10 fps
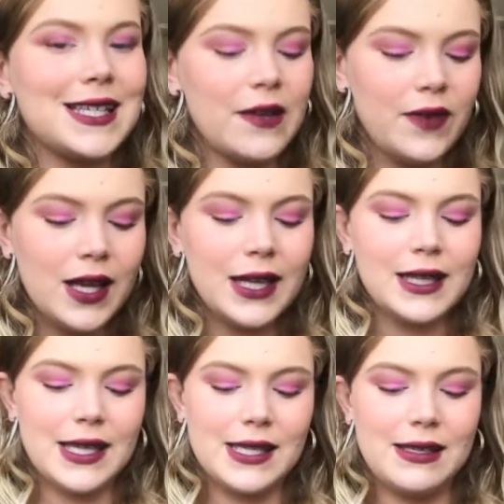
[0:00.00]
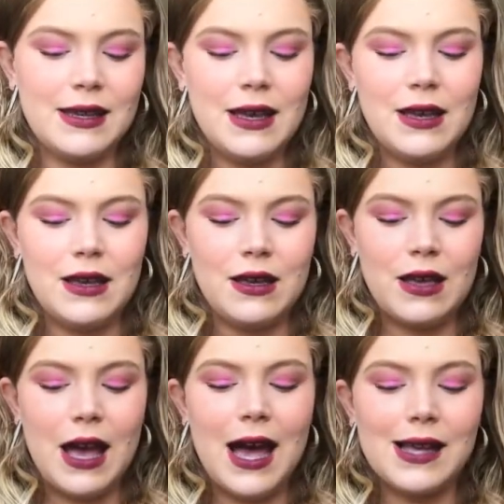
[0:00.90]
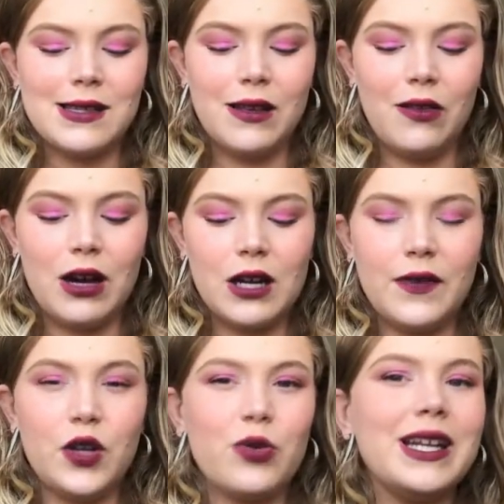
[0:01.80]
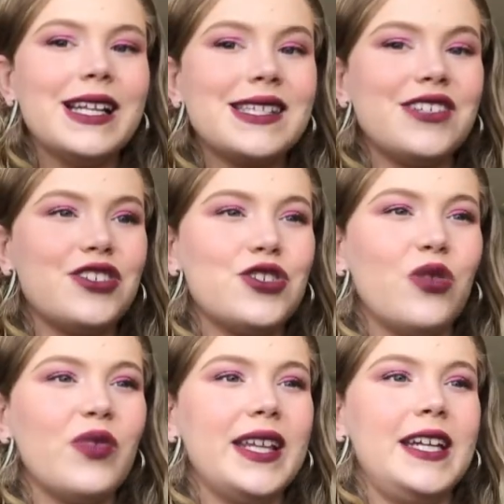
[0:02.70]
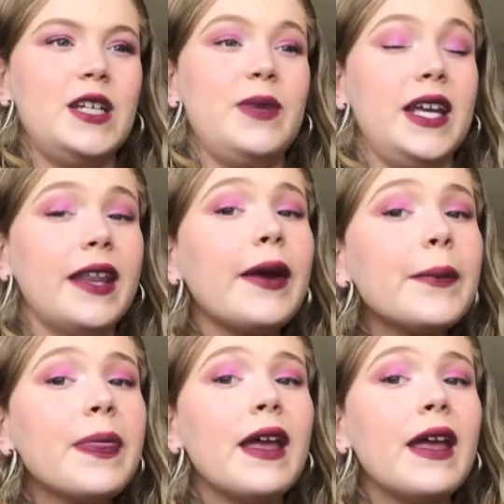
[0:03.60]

I feel like this has a lot of ingredients that just don't really need to be in there.